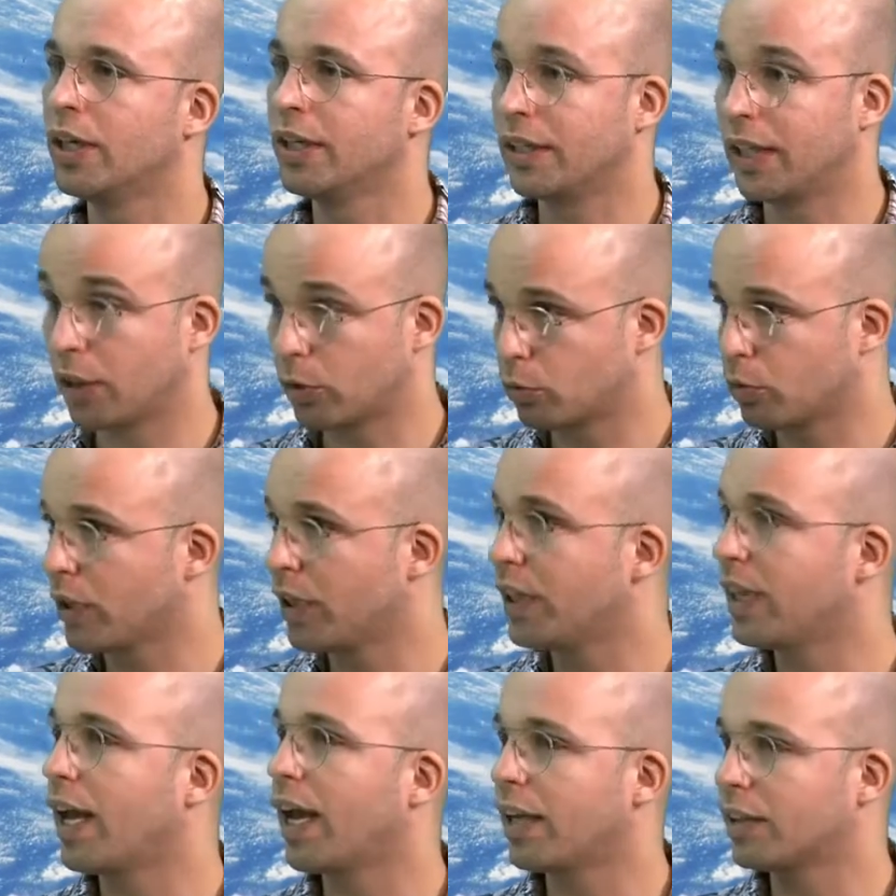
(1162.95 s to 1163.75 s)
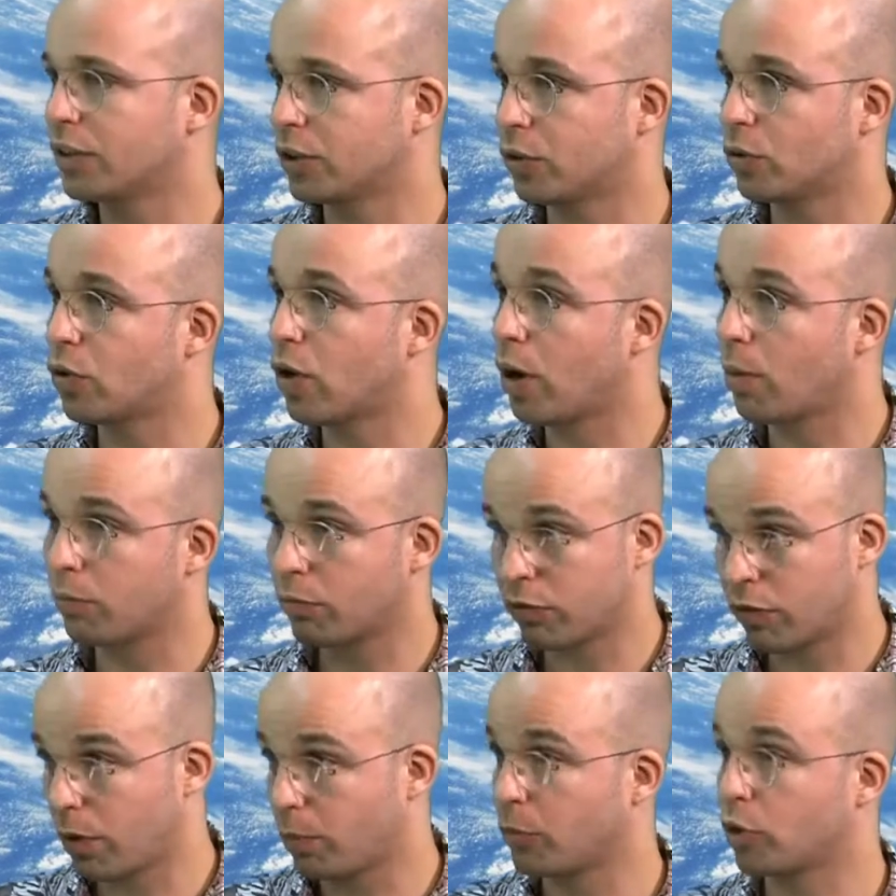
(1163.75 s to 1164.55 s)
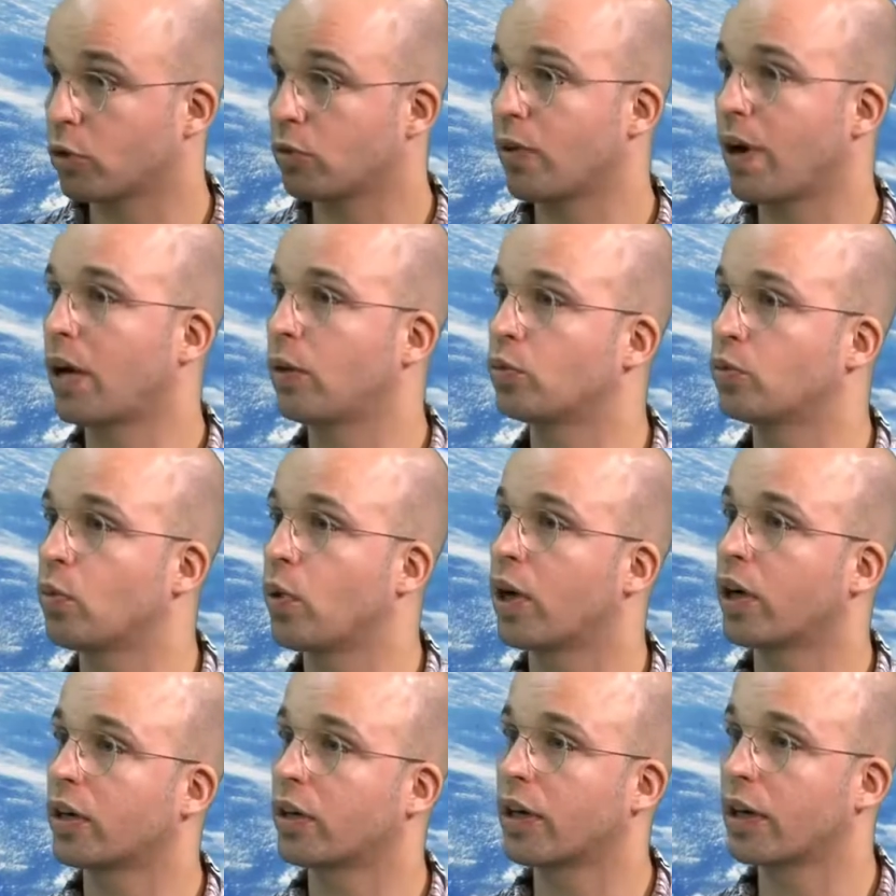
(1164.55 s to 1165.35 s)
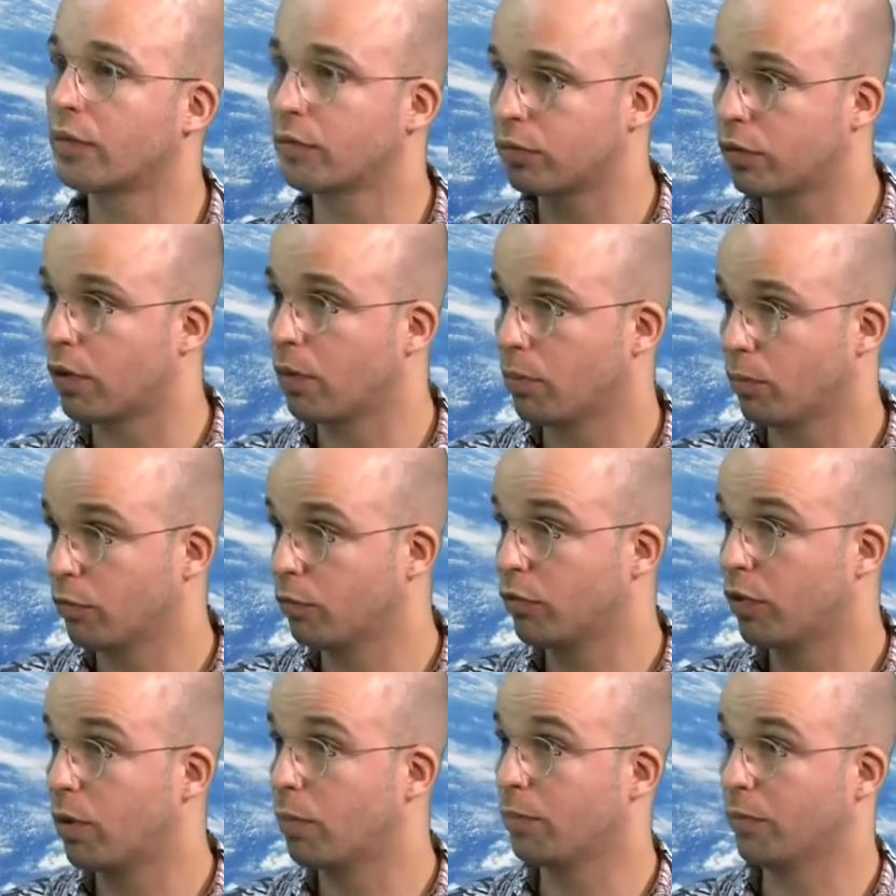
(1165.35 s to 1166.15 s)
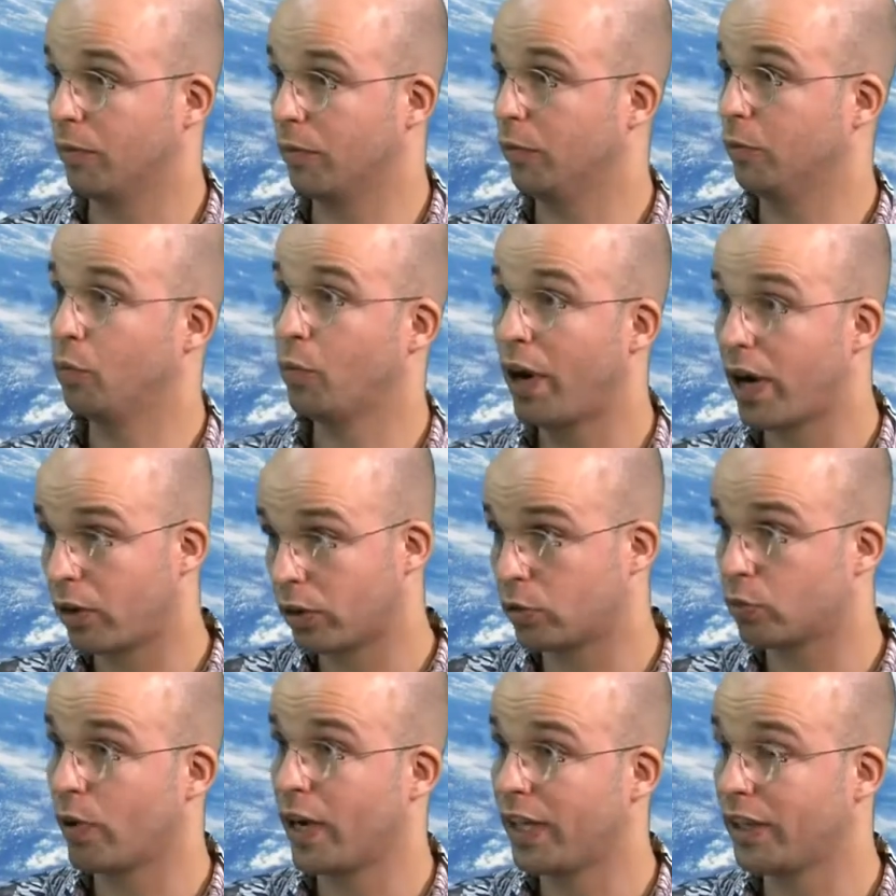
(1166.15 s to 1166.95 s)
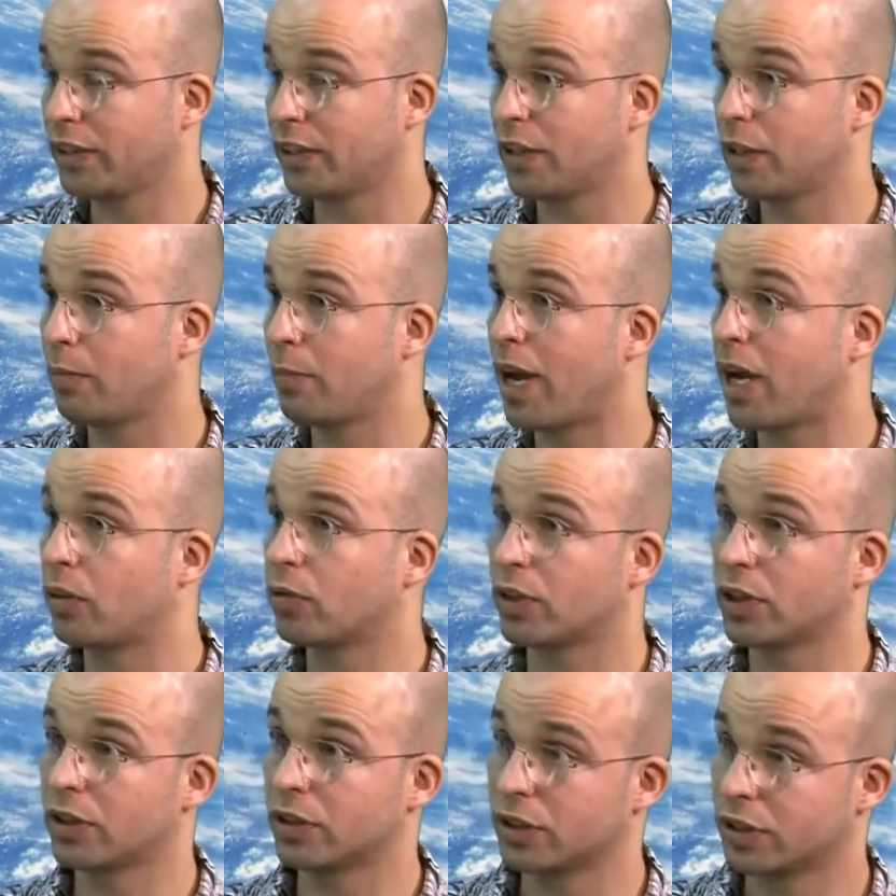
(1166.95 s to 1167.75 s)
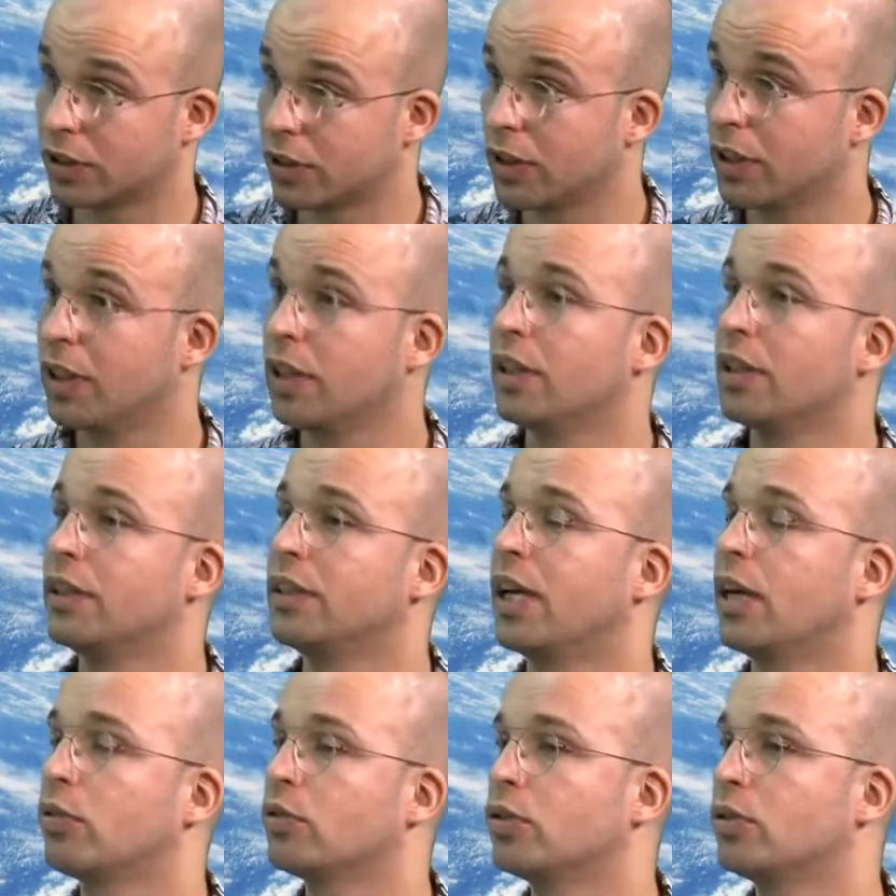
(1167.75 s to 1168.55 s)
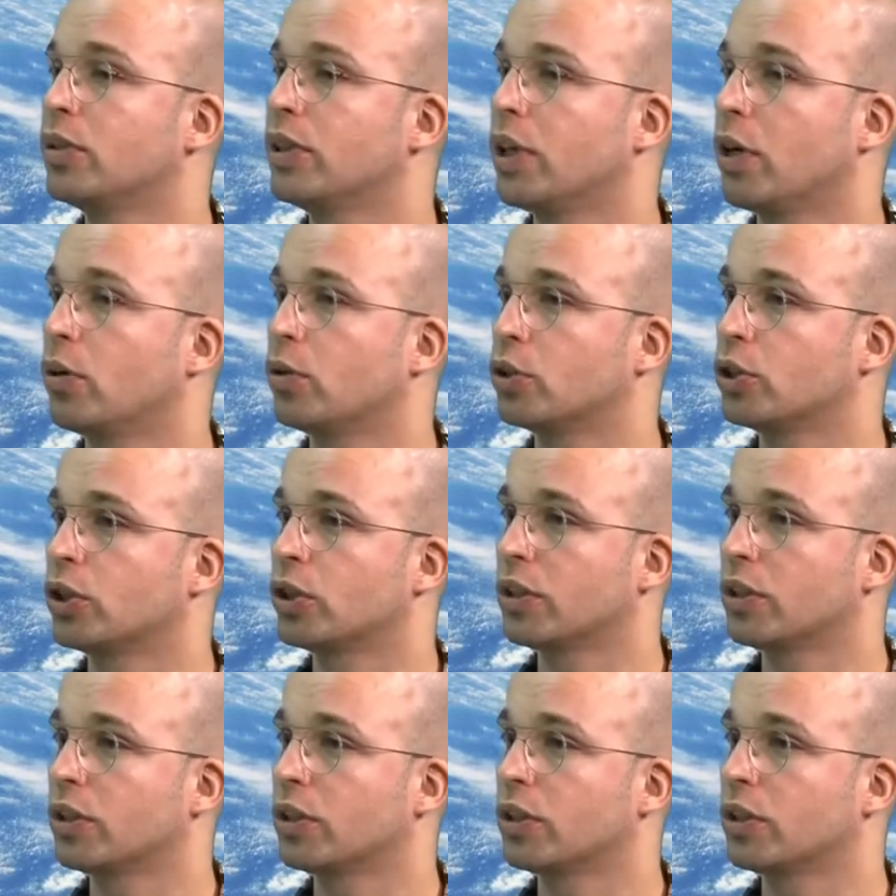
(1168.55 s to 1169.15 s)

that really has to come from the groundwater and from where it rains in the mountains down to the ocean.